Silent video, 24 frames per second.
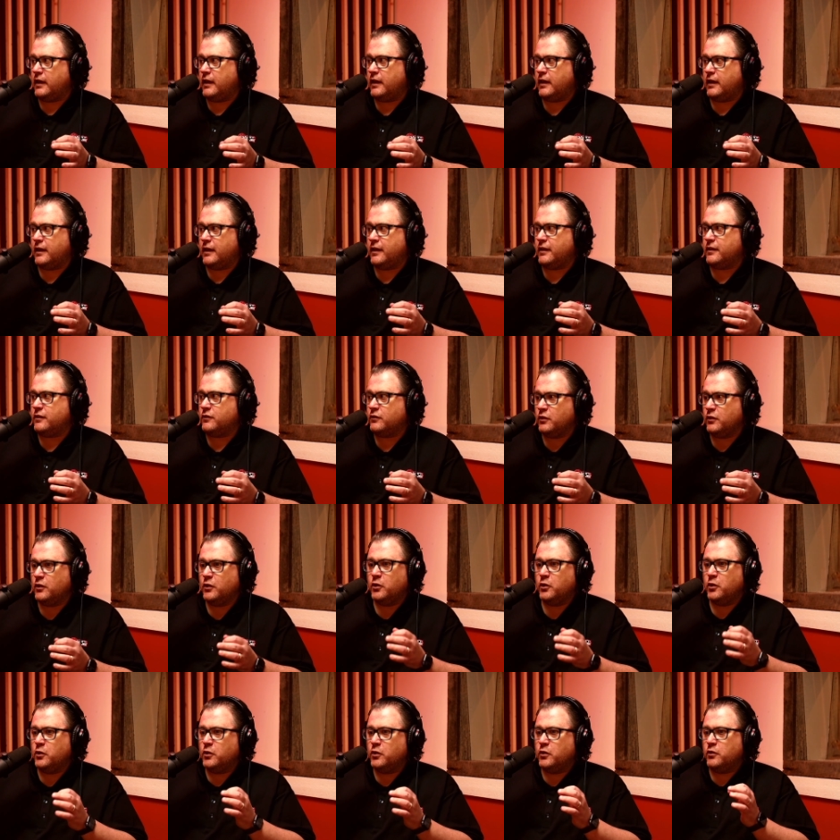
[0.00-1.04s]
and
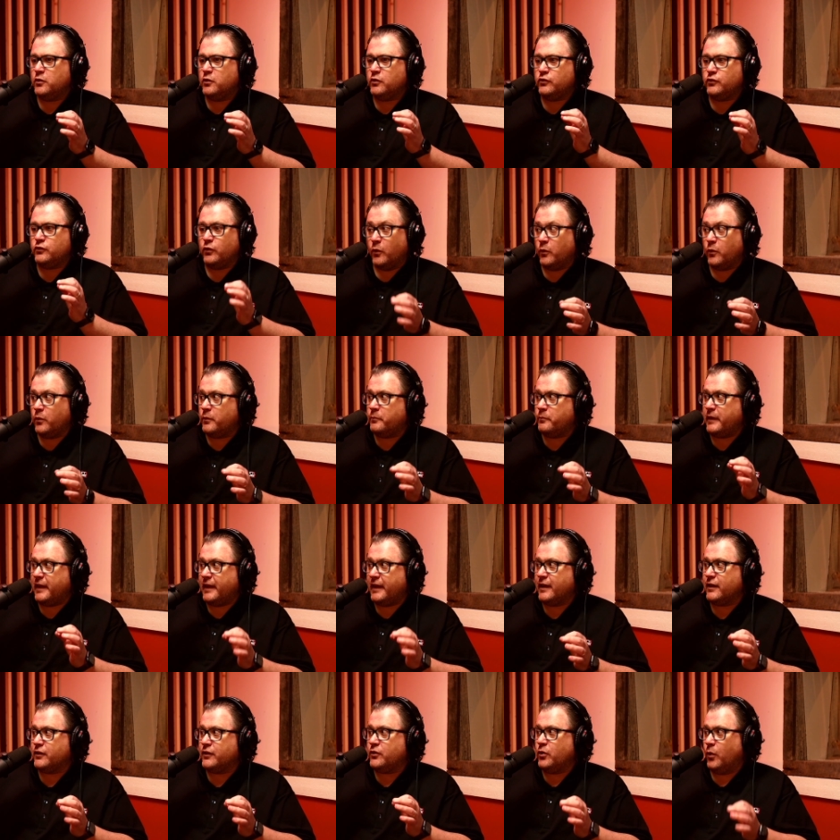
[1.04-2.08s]

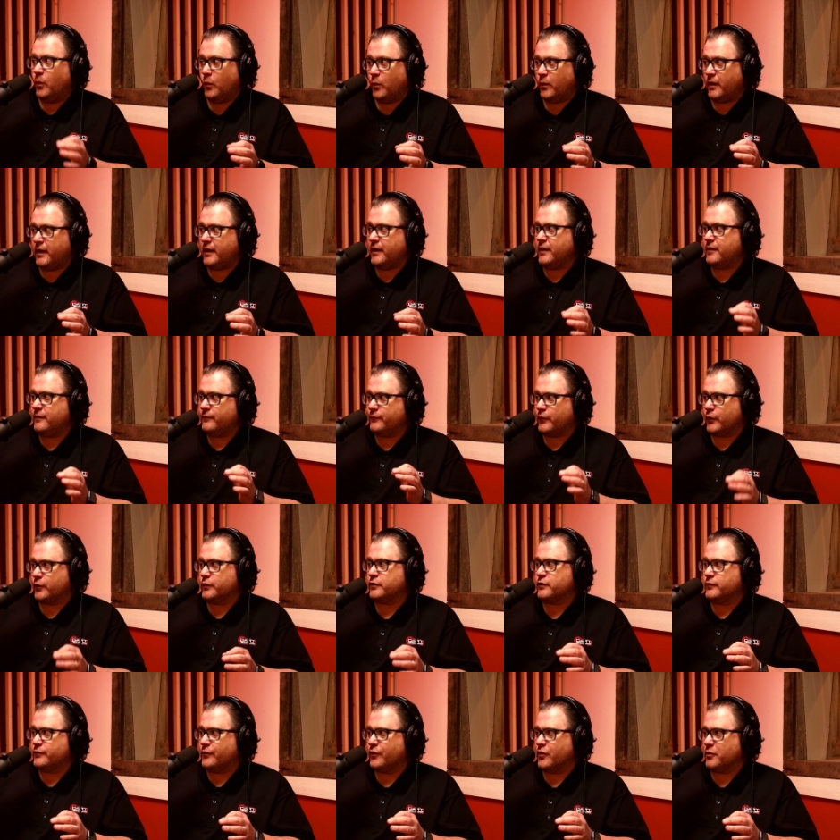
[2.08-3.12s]
being a toy first
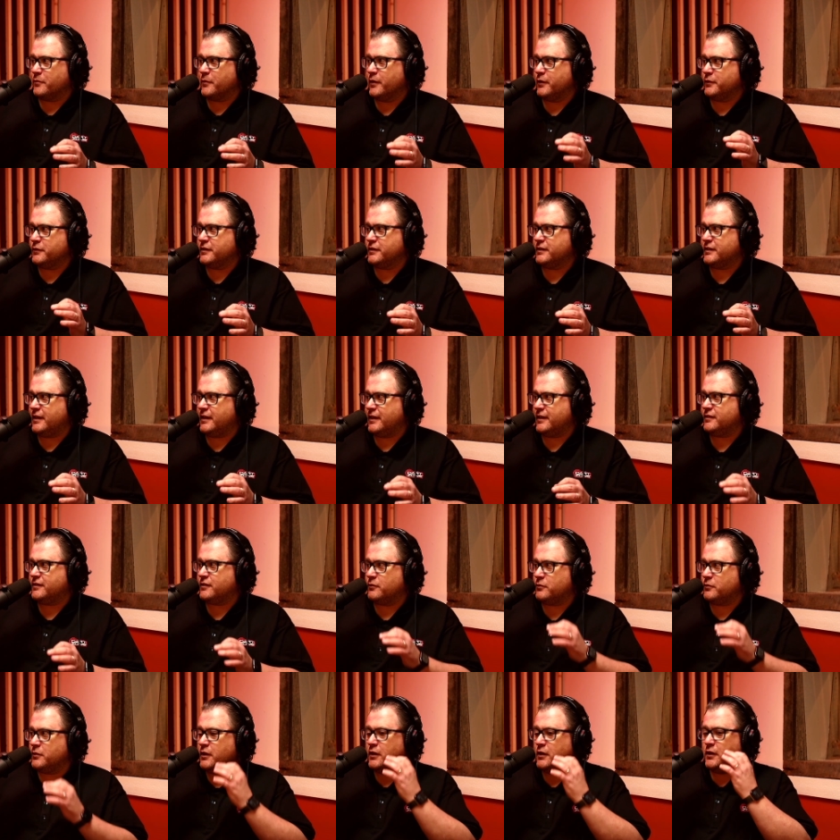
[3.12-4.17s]
and foremost is king.
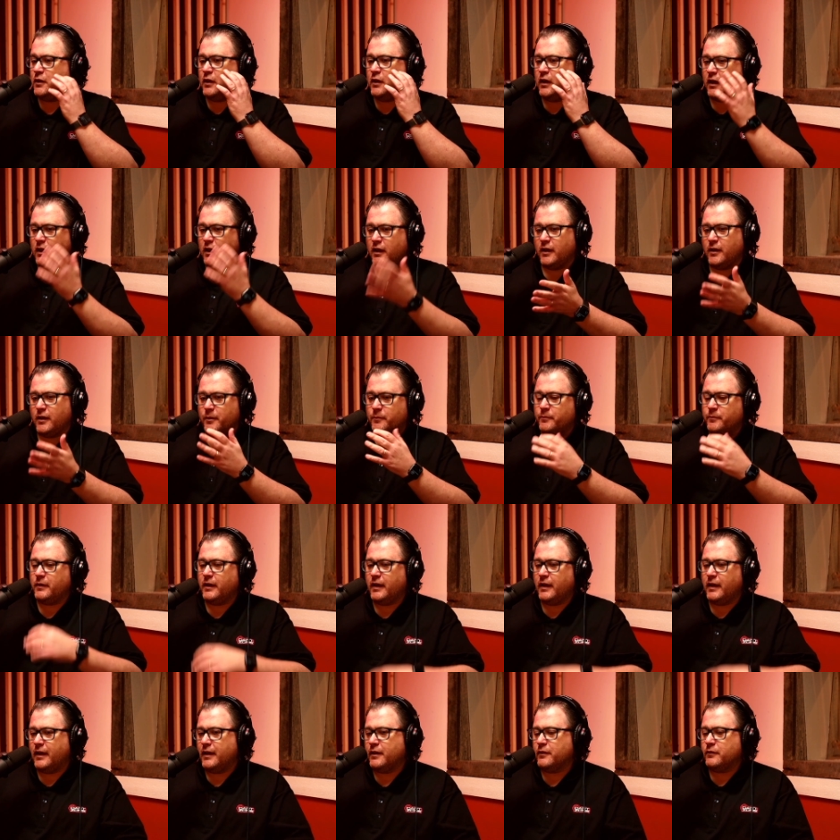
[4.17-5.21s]
So, I
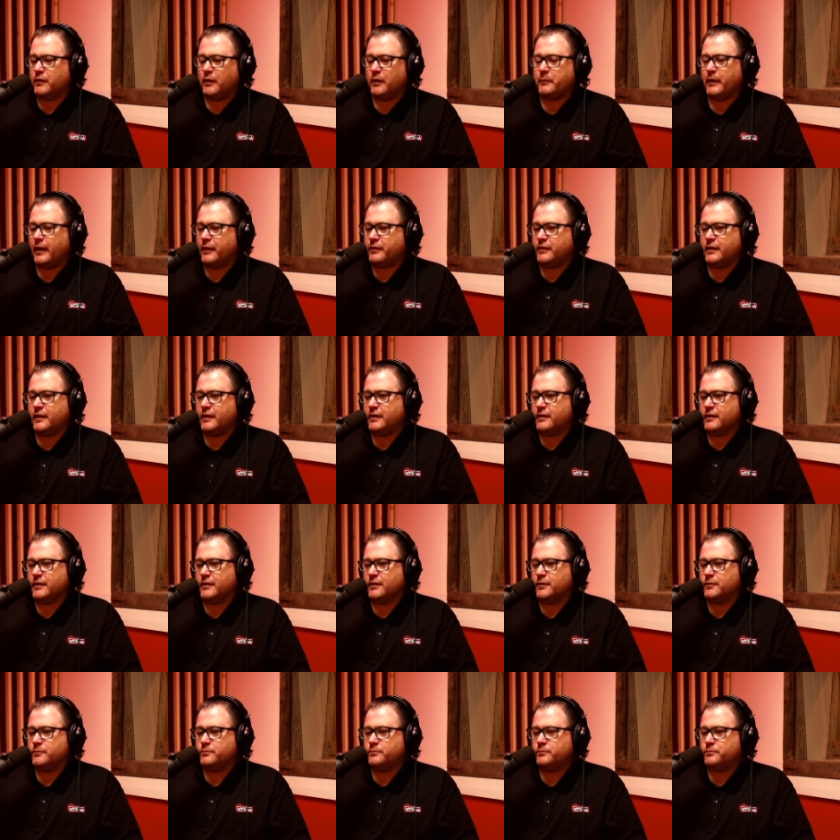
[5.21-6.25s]
think
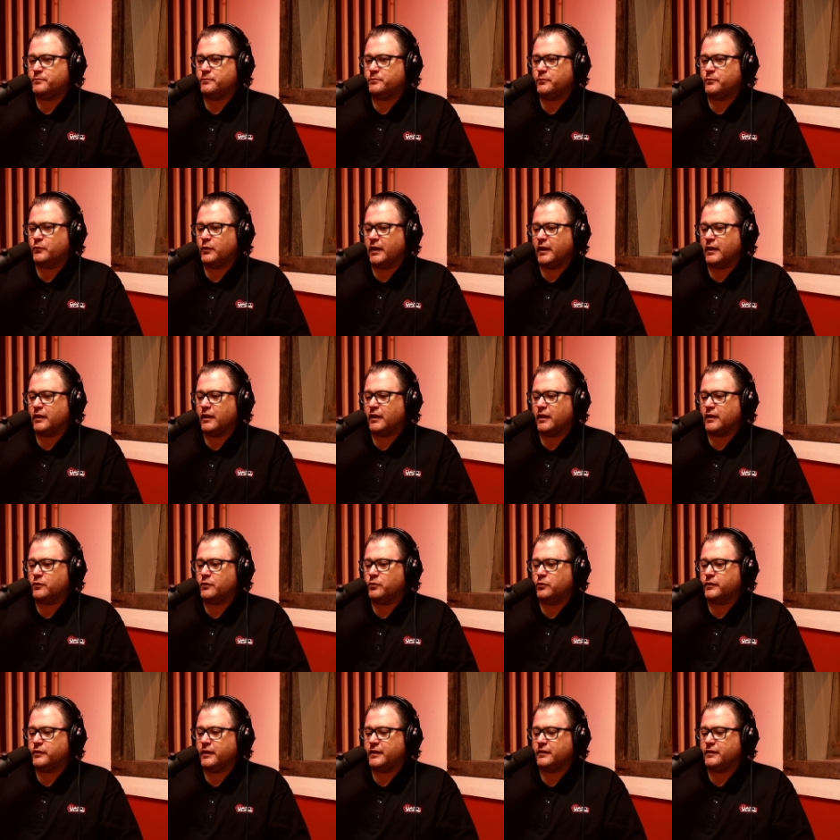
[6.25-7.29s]
we got a lot of
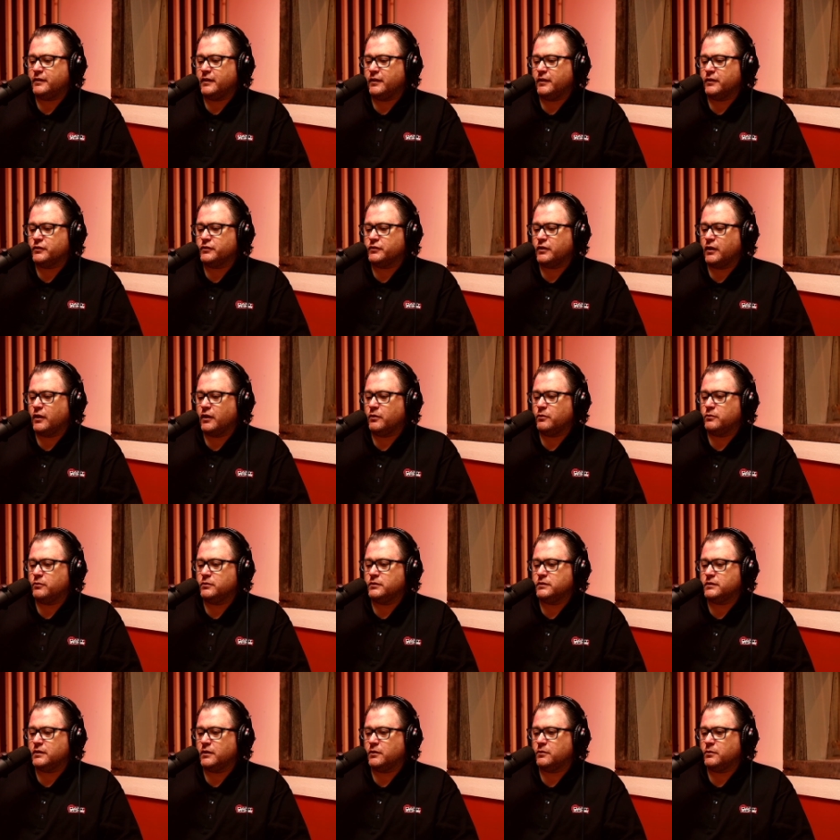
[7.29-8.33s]
cool things here to show.
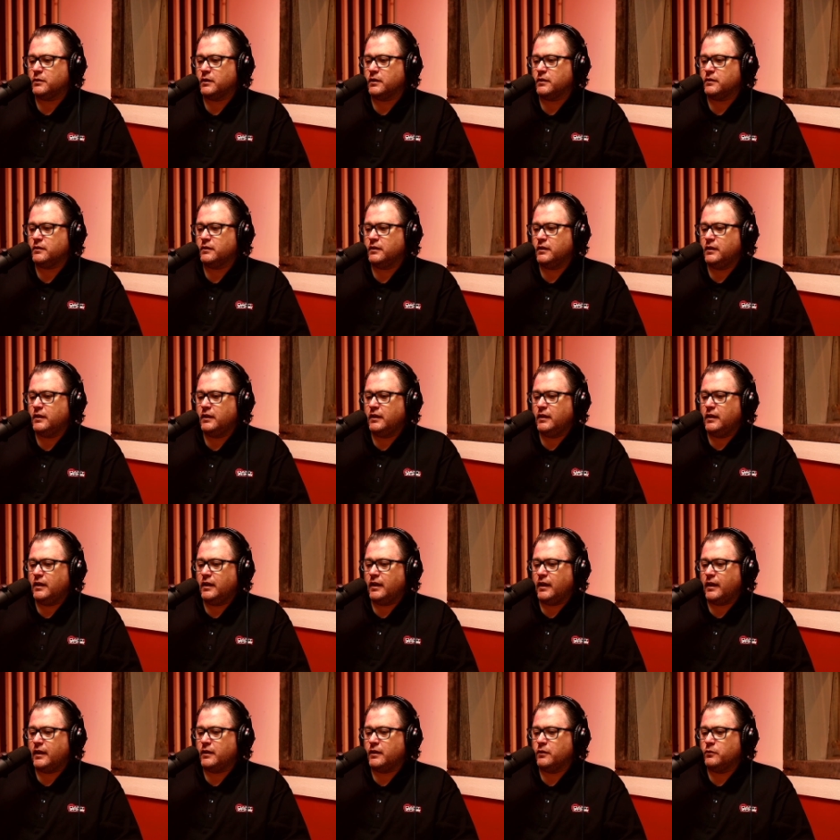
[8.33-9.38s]
So,
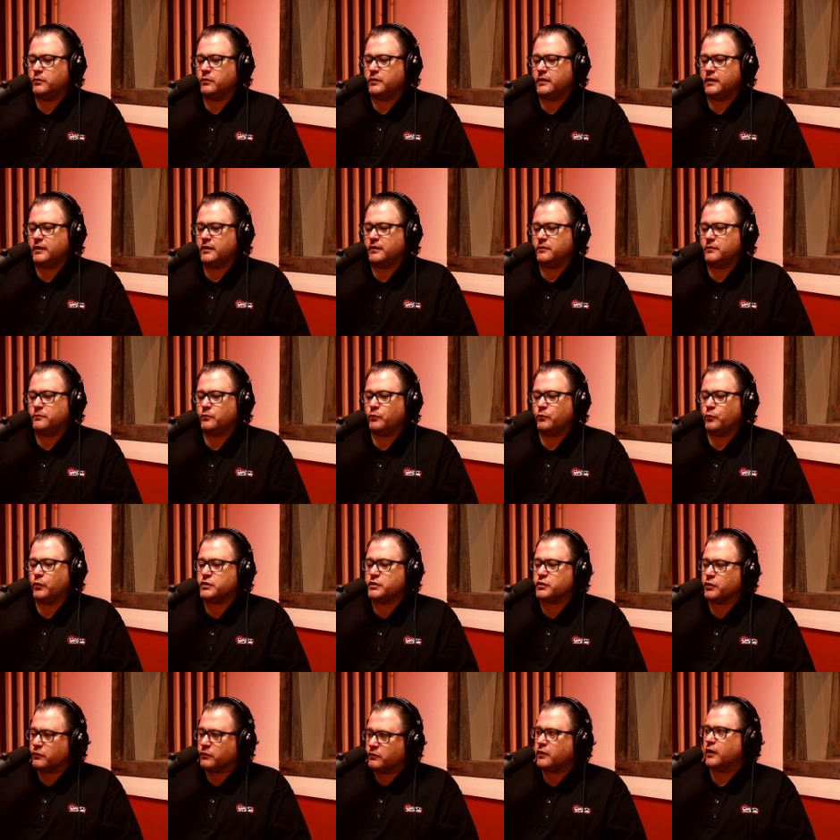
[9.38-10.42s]
I know that.
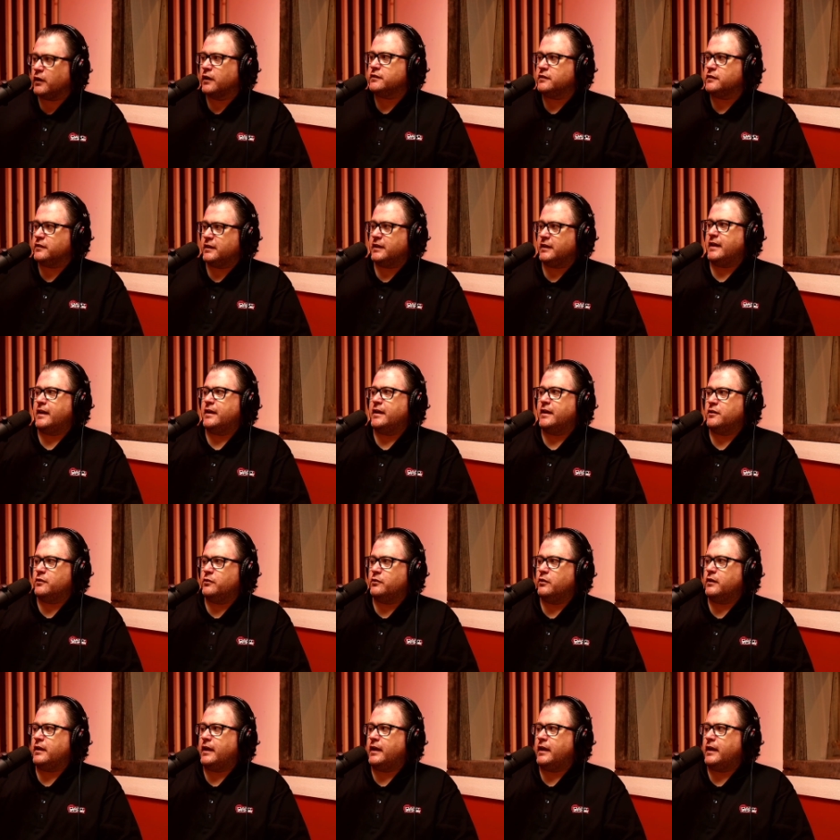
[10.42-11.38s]
What's your thoughts on the category?